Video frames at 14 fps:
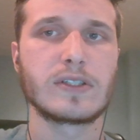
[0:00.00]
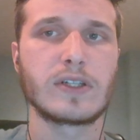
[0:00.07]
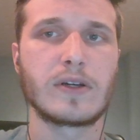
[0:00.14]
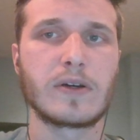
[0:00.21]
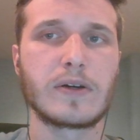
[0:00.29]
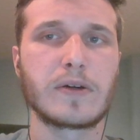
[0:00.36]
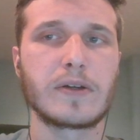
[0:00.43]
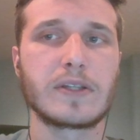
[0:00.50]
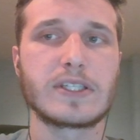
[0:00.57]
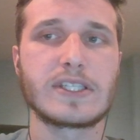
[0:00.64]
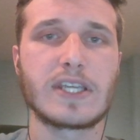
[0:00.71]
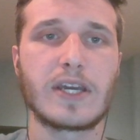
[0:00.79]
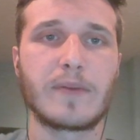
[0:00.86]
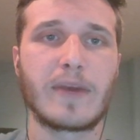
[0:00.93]
I'd
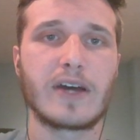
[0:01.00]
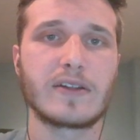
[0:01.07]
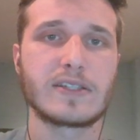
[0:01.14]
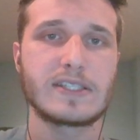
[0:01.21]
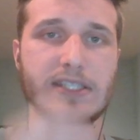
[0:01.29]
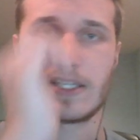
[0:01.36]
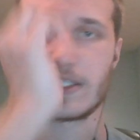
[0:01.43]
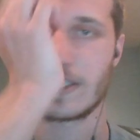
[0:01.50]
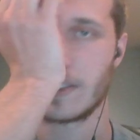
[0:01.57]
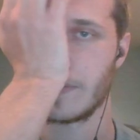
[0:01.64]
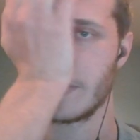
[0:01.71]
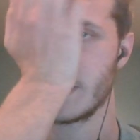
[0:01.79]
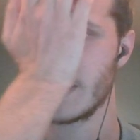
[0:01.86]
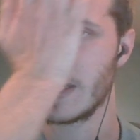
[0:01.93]
say about
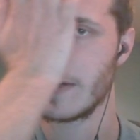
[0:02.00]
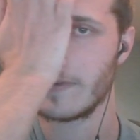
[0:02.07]
60%